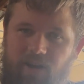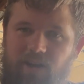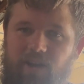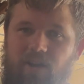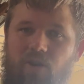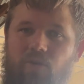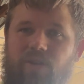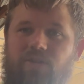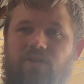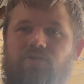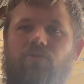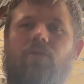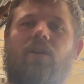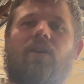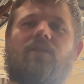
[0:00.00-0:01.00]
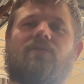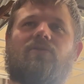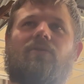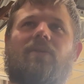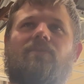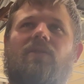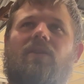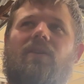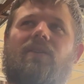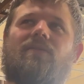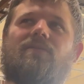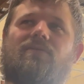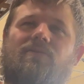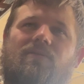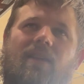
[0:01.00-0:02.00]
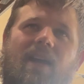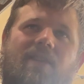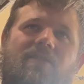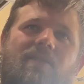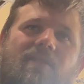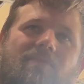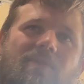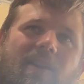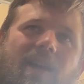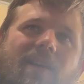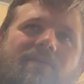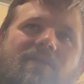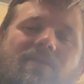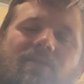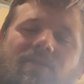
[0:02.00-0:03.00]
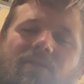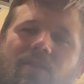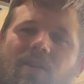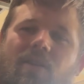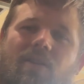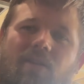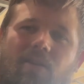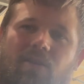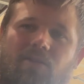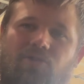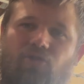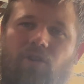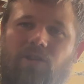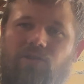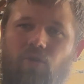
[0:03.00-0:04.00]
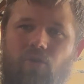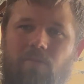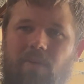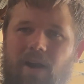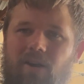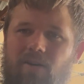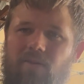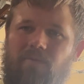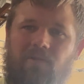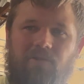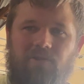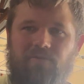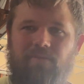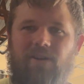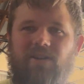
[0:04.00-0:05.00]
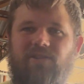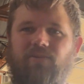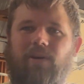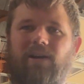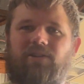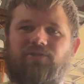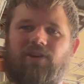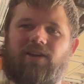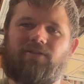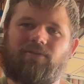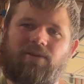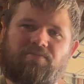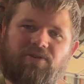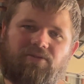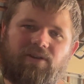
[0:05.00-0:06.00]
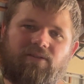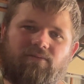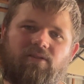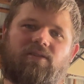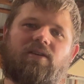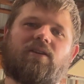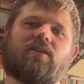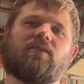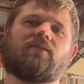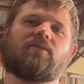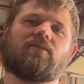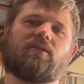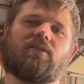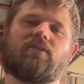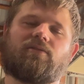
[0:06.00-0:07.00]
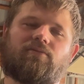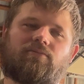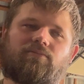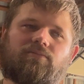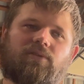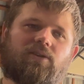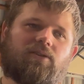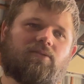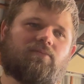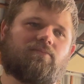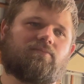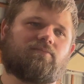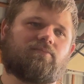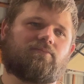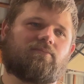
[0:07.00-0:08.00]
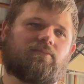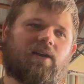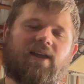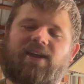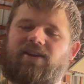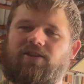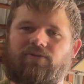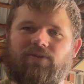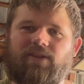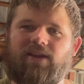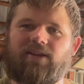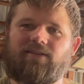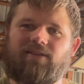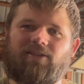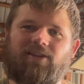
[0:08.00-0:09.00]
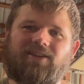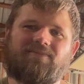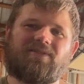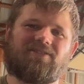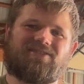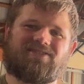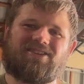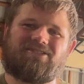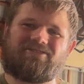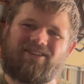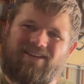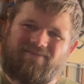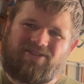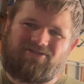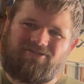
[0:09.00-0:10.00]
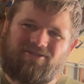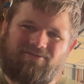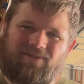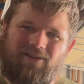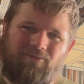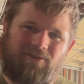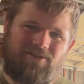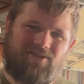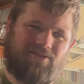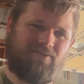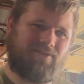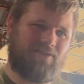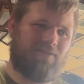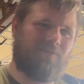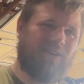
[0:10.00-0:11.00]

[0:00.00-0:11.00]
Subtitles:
to go in the truck, so I'm not having the truck tour apart for 2 months while I try to rebuild everything. I hate doing that. I'll just go drive my truck when I want to. So if I